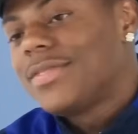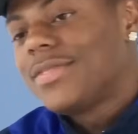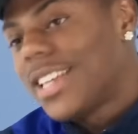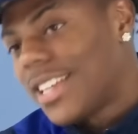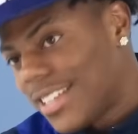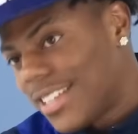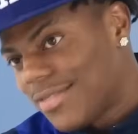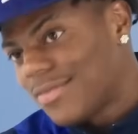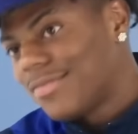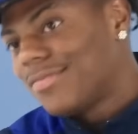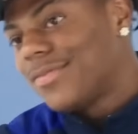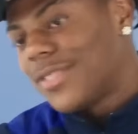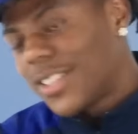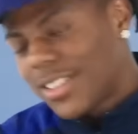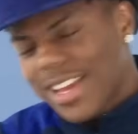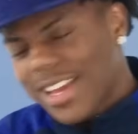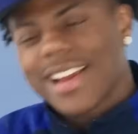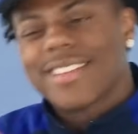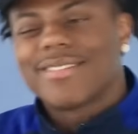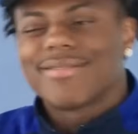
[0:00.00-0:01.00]
And
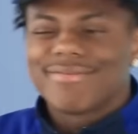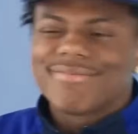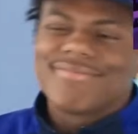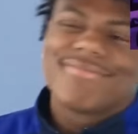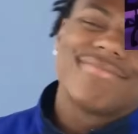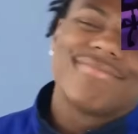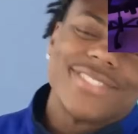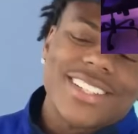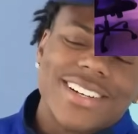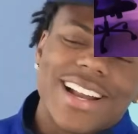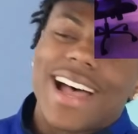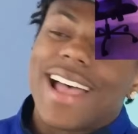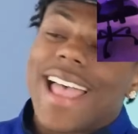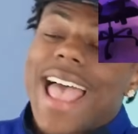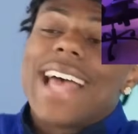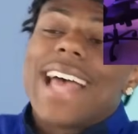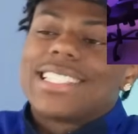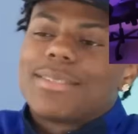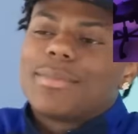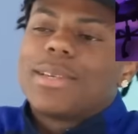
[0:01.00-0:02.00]
they're like, they're
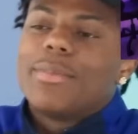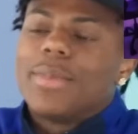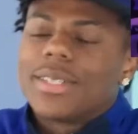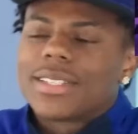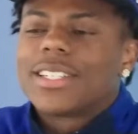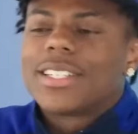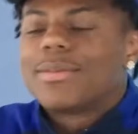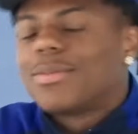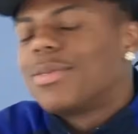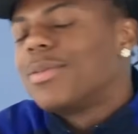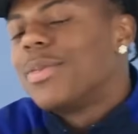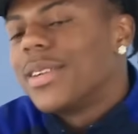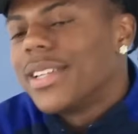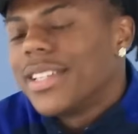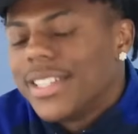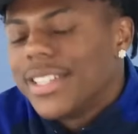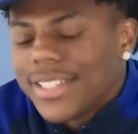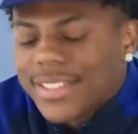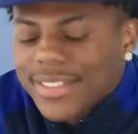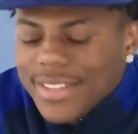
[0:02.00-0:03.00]
not as me, but they're
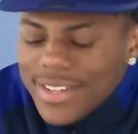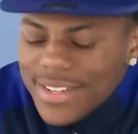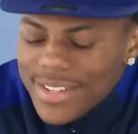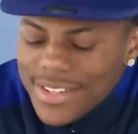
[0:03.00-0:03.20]
pretty good.